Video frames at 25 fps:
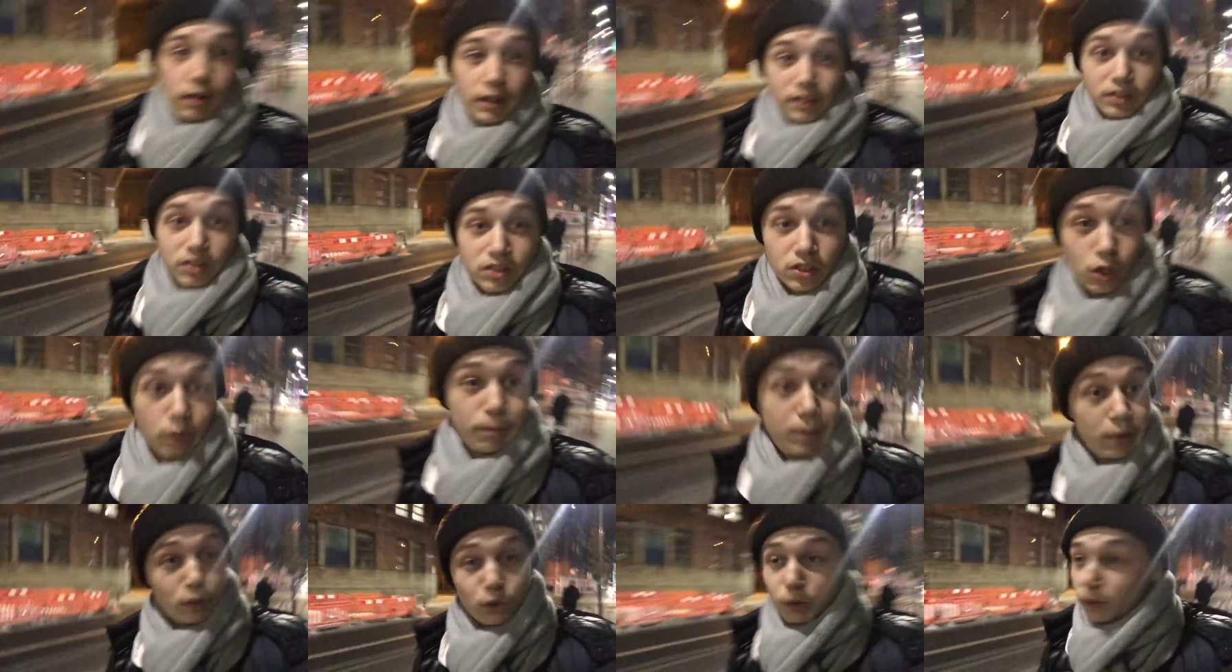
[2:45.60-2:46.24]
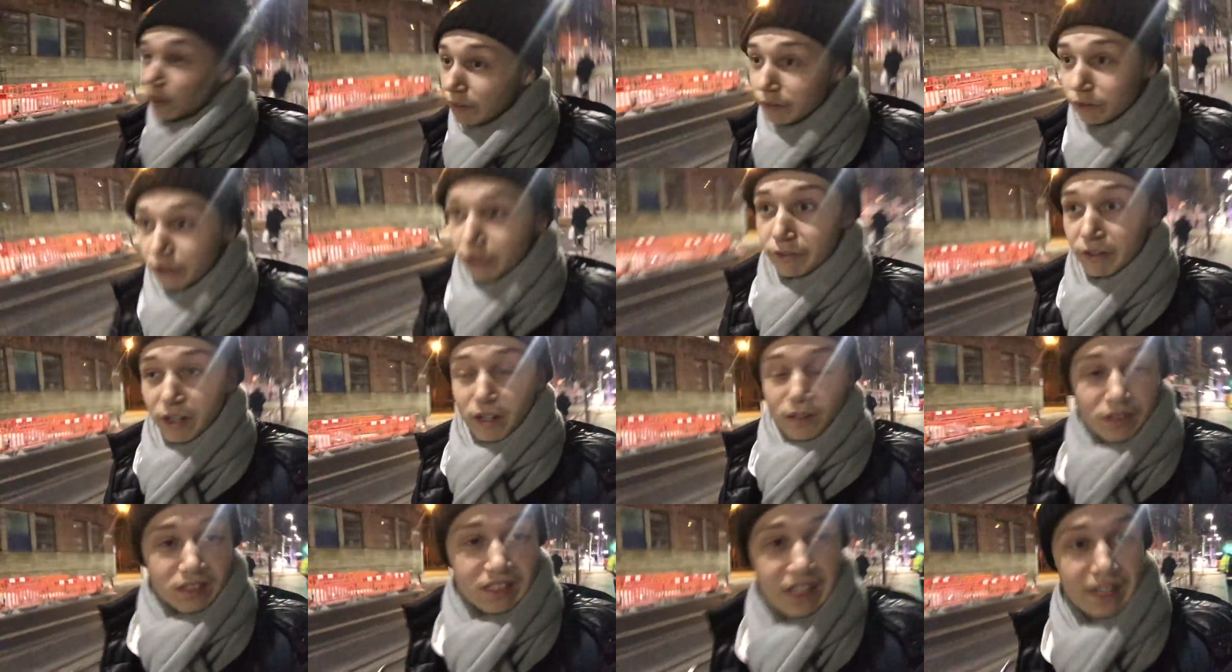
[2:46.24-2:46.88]
Right, so about 25
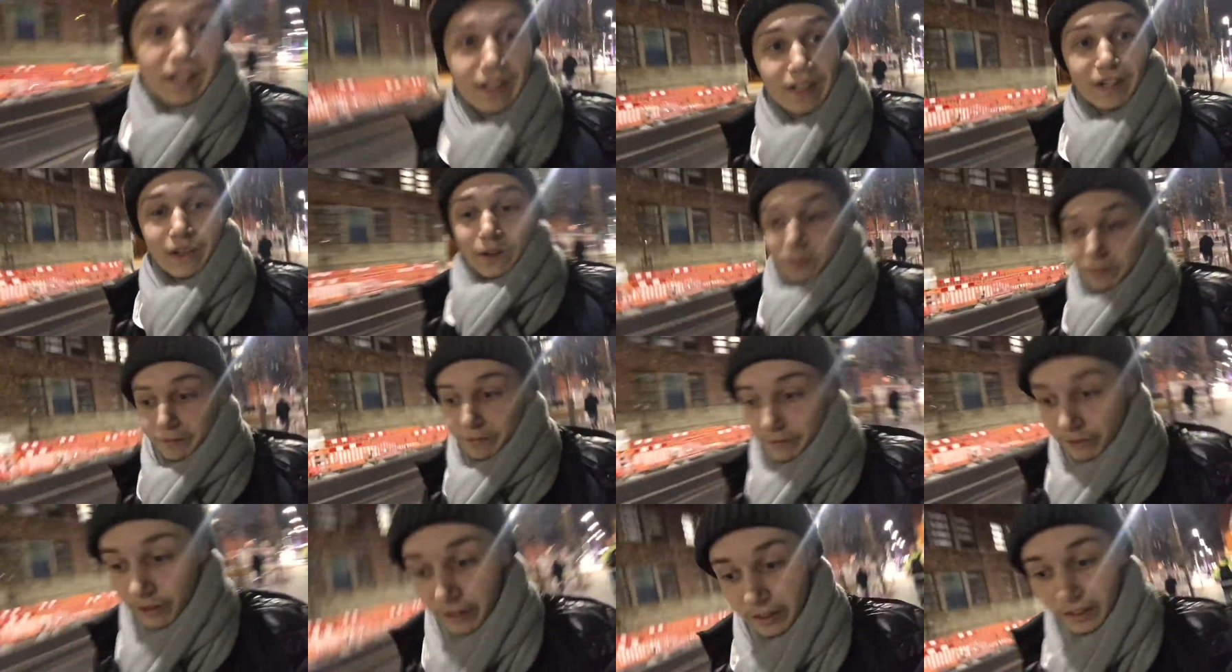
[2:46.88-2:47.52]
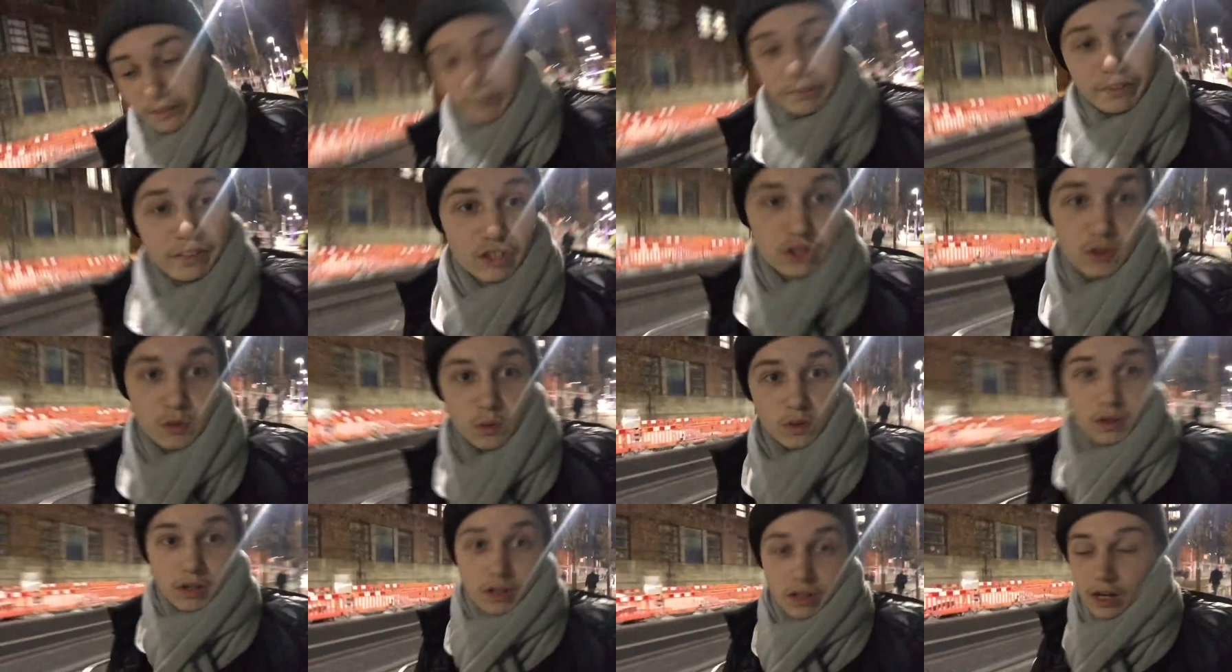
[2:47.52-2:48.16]
hours later, I'm finally
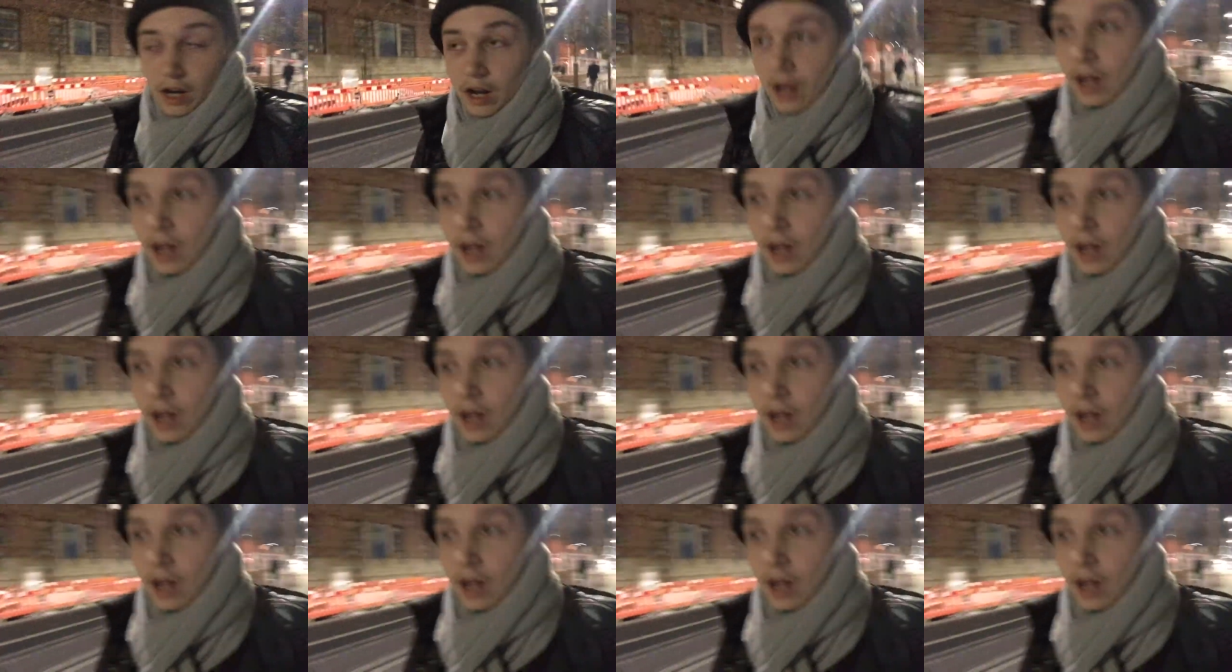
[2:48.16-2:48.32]
finished work.